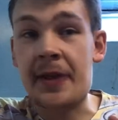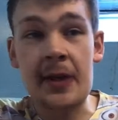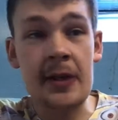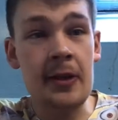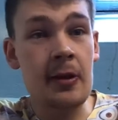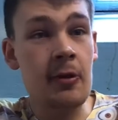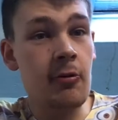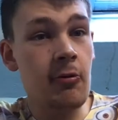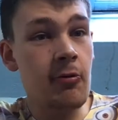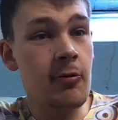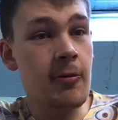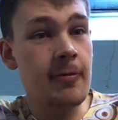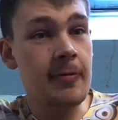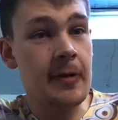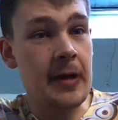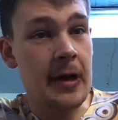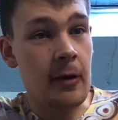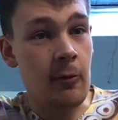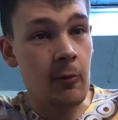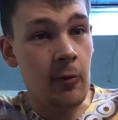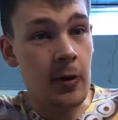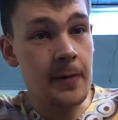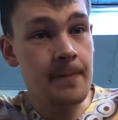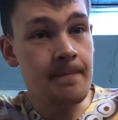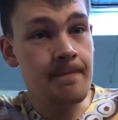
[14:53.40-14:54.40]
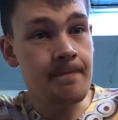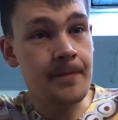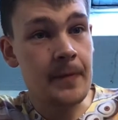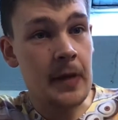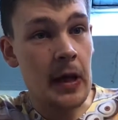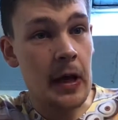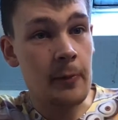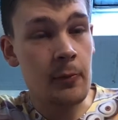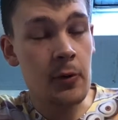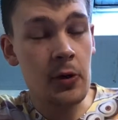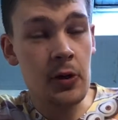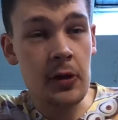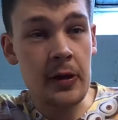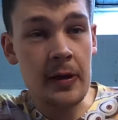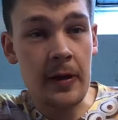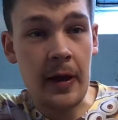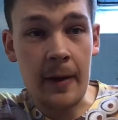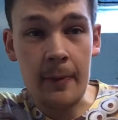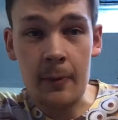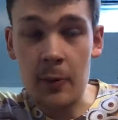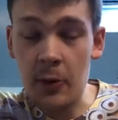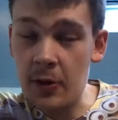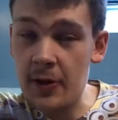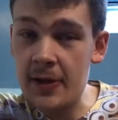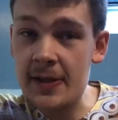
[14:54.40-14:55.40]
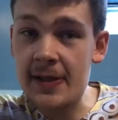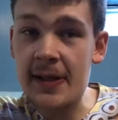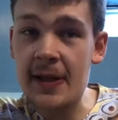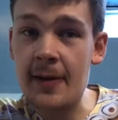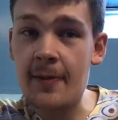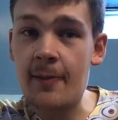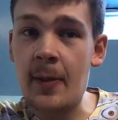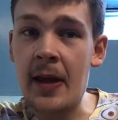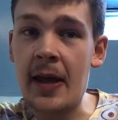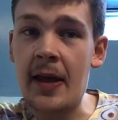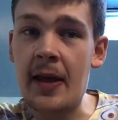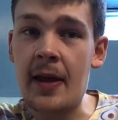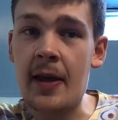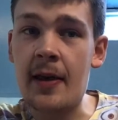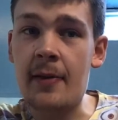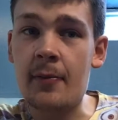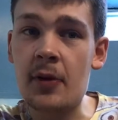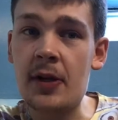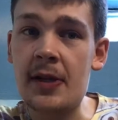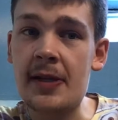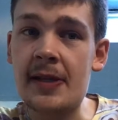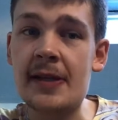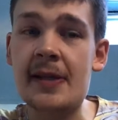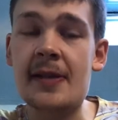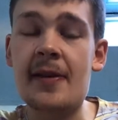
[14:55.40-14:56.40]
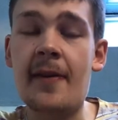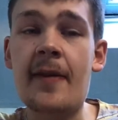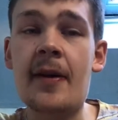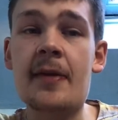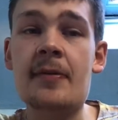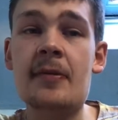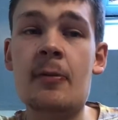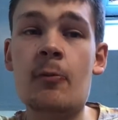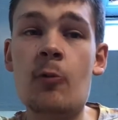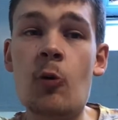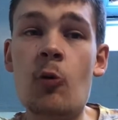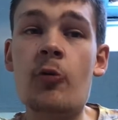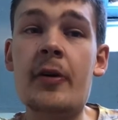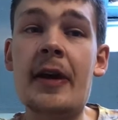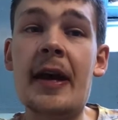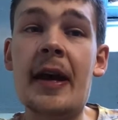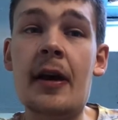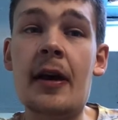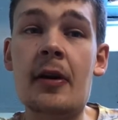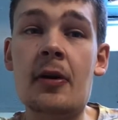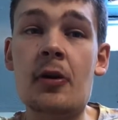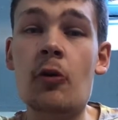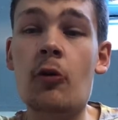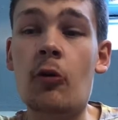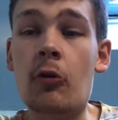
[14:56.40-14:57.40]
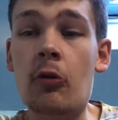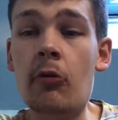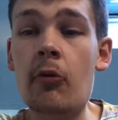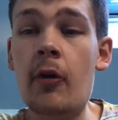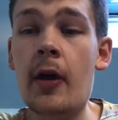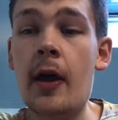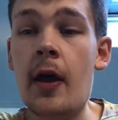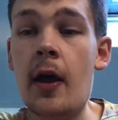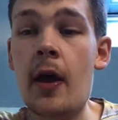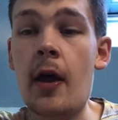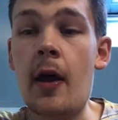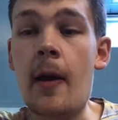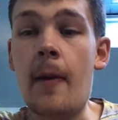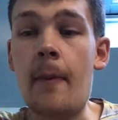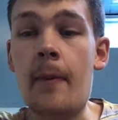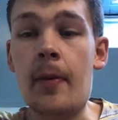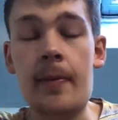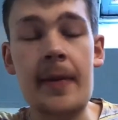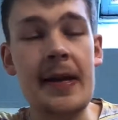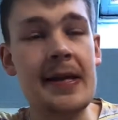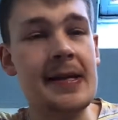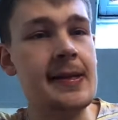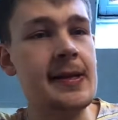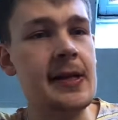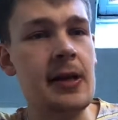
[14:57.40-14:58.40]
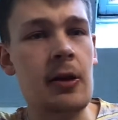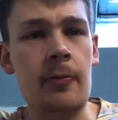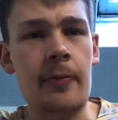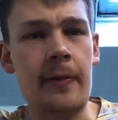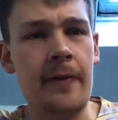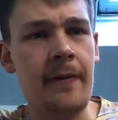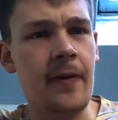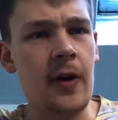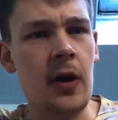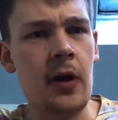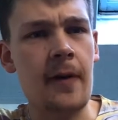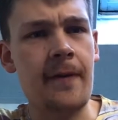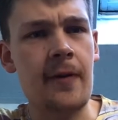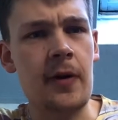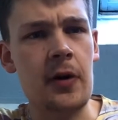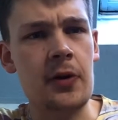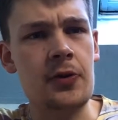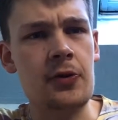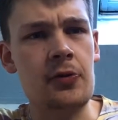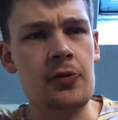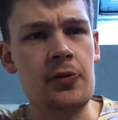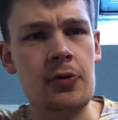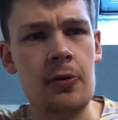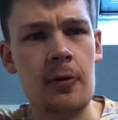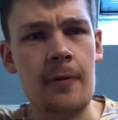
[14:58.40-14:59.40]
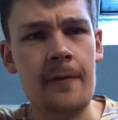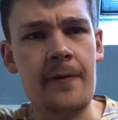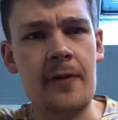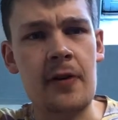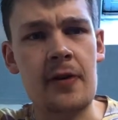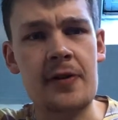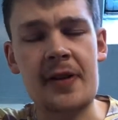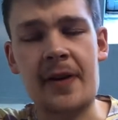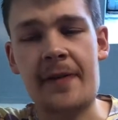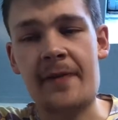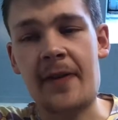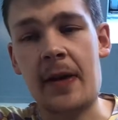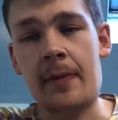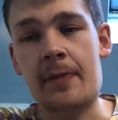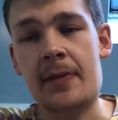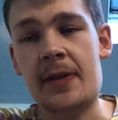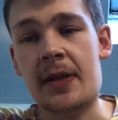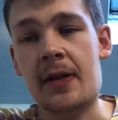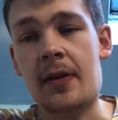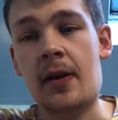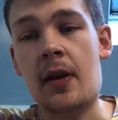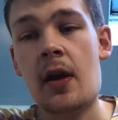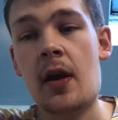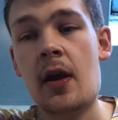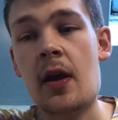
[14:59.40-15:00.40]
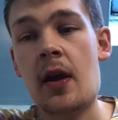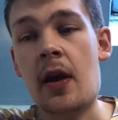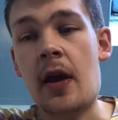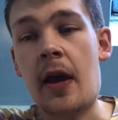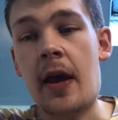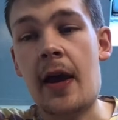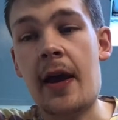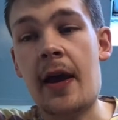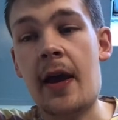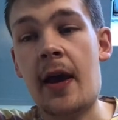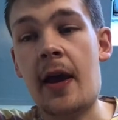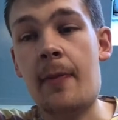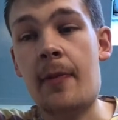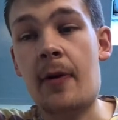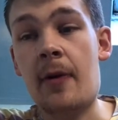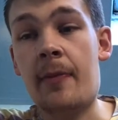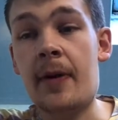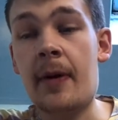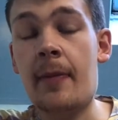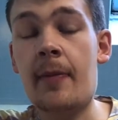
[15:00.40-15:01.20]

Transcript: I think they will get one. I'm gonna say Southampton will get a goal, but Man City will be far too strong for Southampton. But